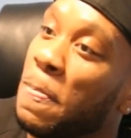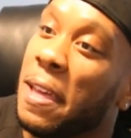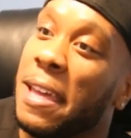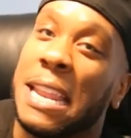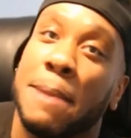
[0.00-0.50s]

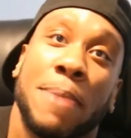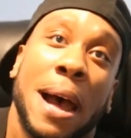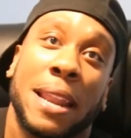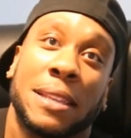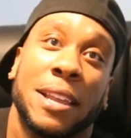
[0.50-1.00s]

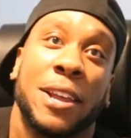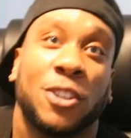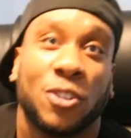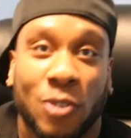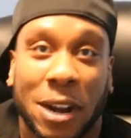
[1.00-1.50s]
Anybody's
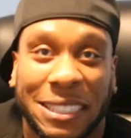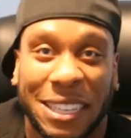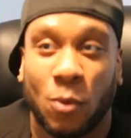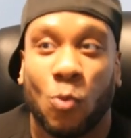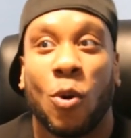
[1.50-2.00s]
interested
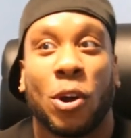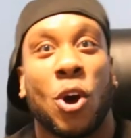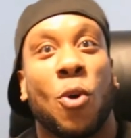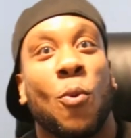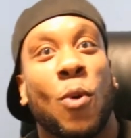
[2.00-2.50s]
in
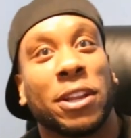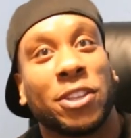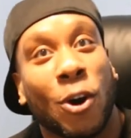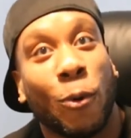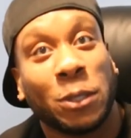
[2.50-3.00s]
one-on-one
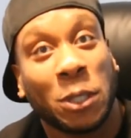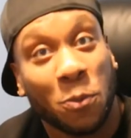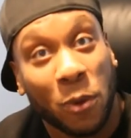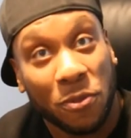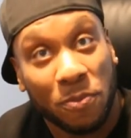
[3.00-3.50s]
coaching
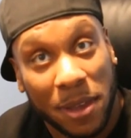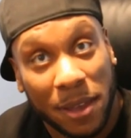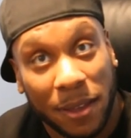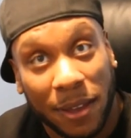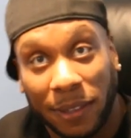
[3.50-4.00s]
with
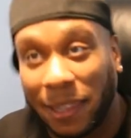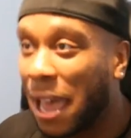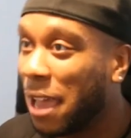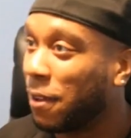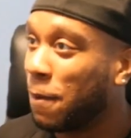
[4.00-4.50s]
me,
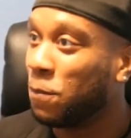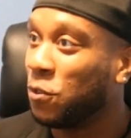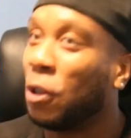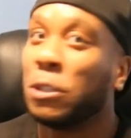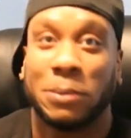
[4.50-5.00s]
like,
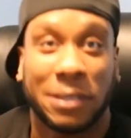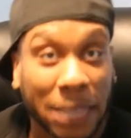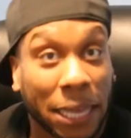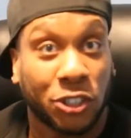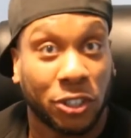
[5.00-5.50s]
you know, some
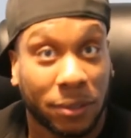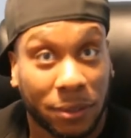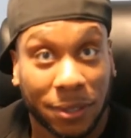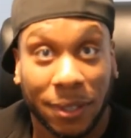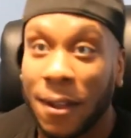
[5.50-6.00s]

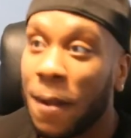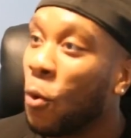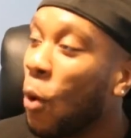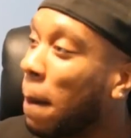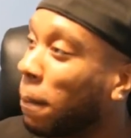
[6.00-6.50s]
sessions,
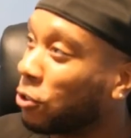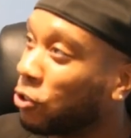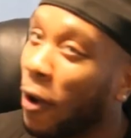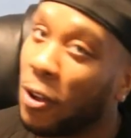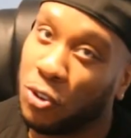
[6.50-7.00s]
I'm going to
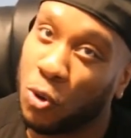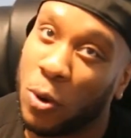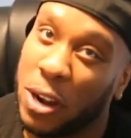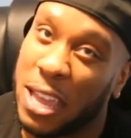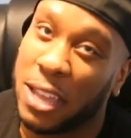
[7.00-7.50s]
start
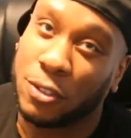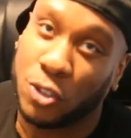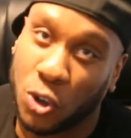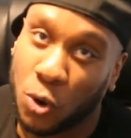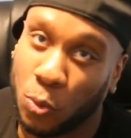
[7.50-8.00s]
doing it in
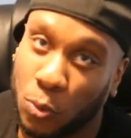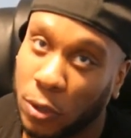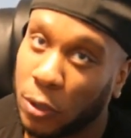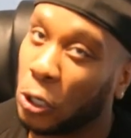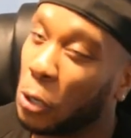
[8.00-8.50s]
June.
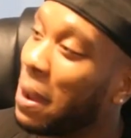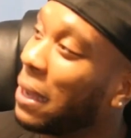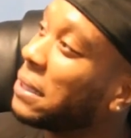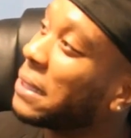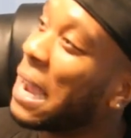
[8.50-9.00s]
Go to my
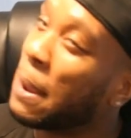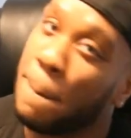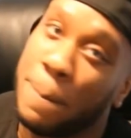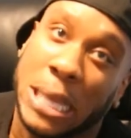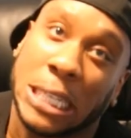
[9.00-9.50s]

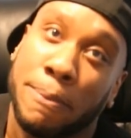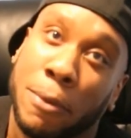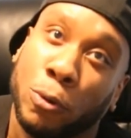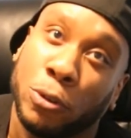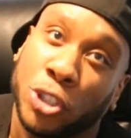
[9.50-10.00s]
site,
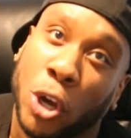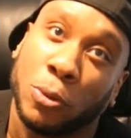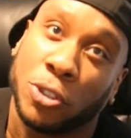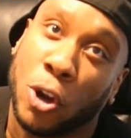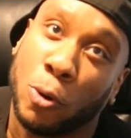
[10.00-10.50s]

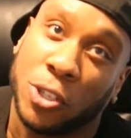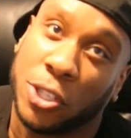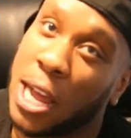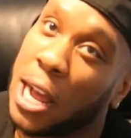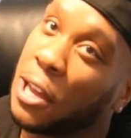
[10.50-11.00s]

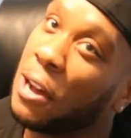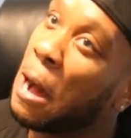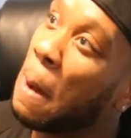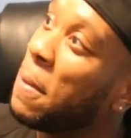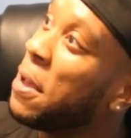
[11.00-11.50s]
beastmodejonescoaching.com.